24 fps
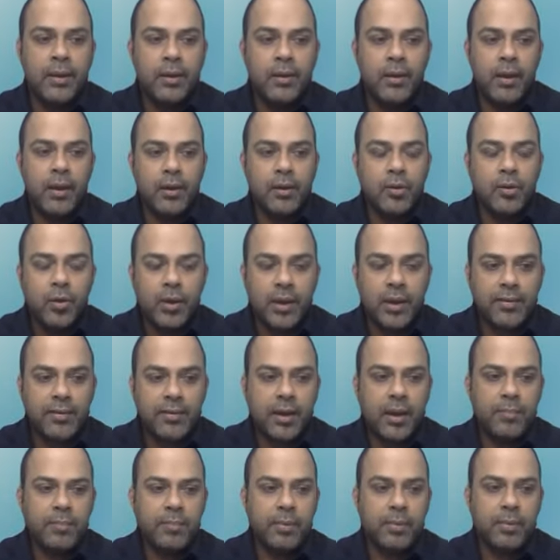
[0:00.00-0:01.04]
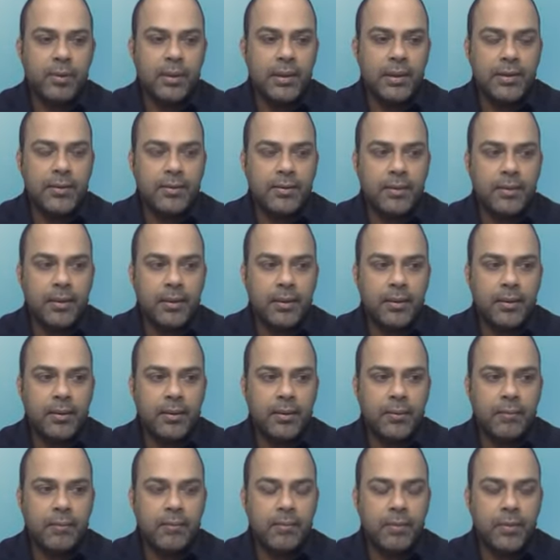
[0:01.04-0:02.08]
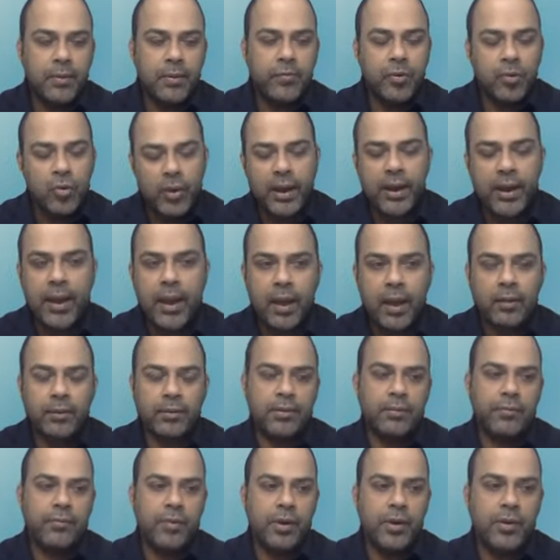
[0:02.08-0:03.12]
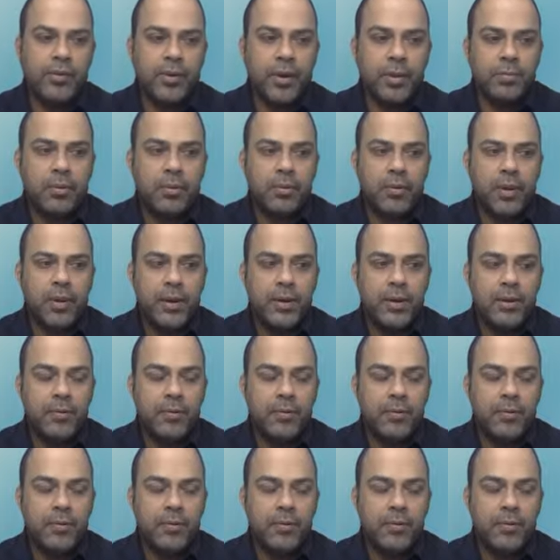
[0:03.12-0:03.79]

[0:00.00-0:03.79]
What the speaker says: A good example is if you look at health, for example, right?